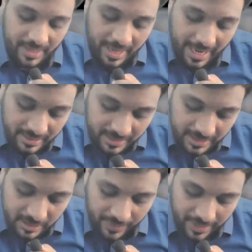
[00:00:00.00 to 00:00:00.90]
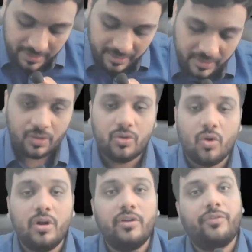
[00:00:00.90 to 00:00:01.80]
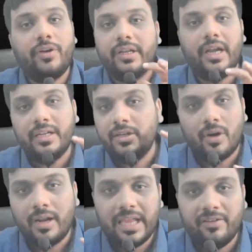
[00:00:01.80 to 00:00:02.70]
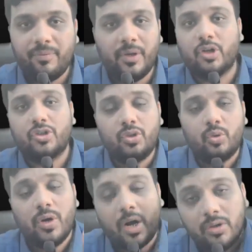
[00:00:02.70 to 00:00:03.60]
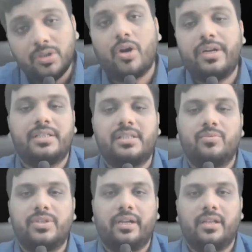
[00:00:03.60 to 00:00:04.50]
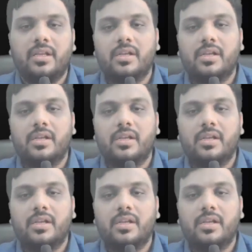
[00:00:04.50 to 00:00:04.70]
And these factors, don't forget in your life, because throughout the audit subject,